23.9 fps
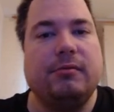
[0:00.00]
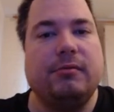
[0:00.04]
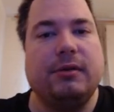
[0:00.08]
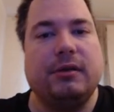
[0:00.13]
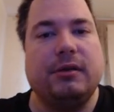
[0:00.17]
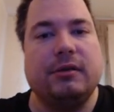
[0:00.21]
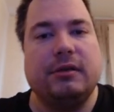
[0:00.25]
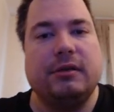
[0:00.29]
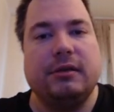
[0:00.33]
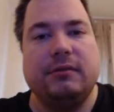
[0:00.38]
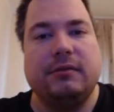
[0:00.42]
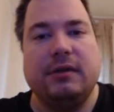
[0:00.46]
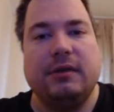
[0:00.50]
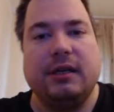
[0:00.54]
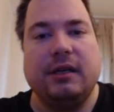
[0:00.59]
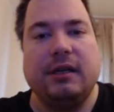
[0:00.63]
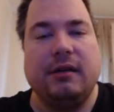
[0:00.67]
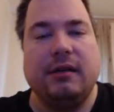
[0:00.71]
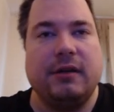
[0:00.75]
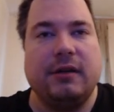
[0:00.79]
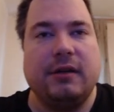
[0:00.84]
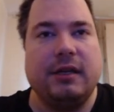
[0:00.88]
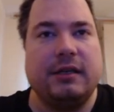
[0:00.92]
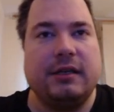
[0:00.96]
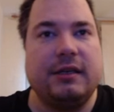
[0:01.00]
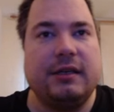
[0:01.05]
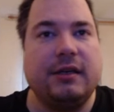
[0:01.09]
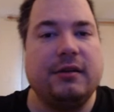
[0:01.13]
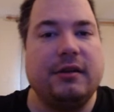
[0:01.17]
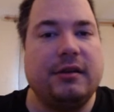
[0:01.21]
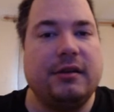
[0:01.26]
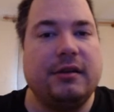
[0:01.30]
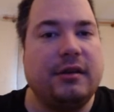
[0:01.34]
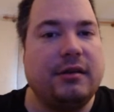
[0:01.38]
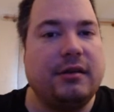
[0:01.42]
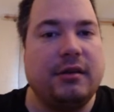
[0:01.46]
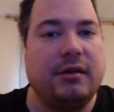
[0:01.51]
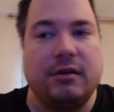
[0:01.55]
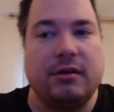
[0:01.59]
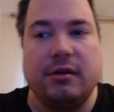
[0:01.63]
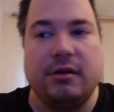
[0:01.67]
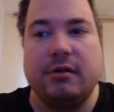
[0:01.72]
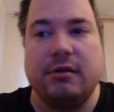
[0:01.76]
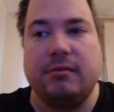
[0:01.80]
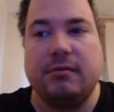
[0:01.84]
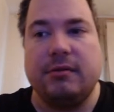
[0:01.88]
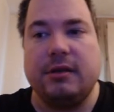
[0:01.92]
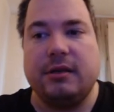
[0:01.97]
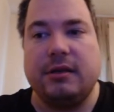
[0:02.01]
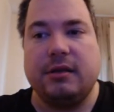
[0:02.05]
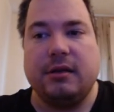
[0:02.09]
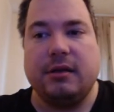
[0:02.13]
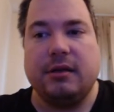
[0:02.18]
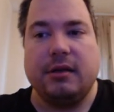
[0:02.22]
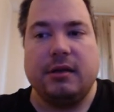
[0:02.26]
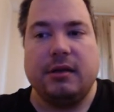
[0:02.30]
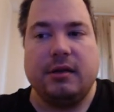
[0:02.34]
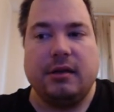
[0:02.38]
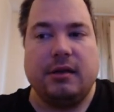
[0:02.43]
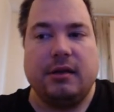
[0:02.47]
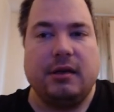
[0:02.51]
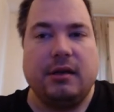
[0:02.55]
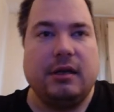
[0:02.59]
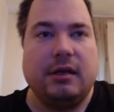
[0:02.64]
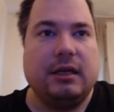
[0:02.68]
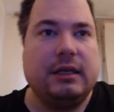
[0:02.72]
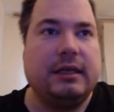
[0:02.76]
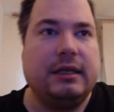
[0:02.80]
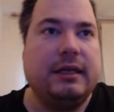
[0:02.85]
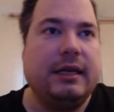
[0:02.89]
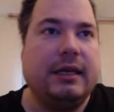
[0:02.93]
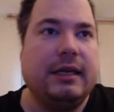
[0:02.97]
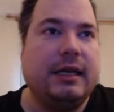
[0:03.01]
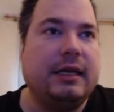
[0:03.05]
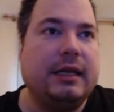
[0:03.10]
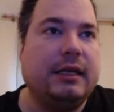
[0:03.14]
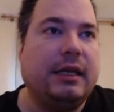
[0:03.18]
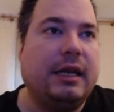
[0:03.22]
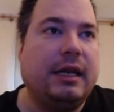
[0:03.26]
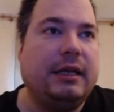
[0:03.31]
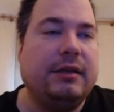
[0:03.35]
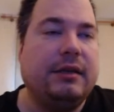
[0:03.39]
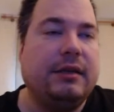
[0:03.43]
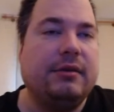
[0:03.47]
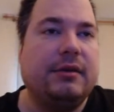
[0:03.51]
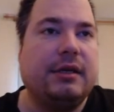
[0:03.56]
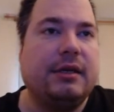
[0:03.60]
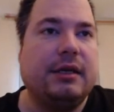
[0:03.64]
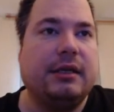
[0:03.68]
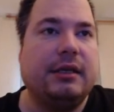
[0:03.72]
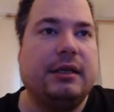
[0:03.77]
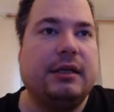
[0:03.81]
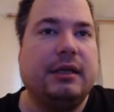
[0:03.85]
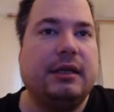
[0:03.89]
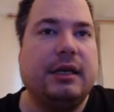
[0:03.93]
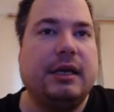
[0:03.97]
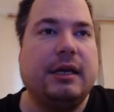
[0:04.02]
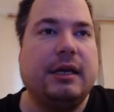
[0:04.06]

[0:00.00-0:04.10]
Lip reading: because if you really want to sell this as a service, then you can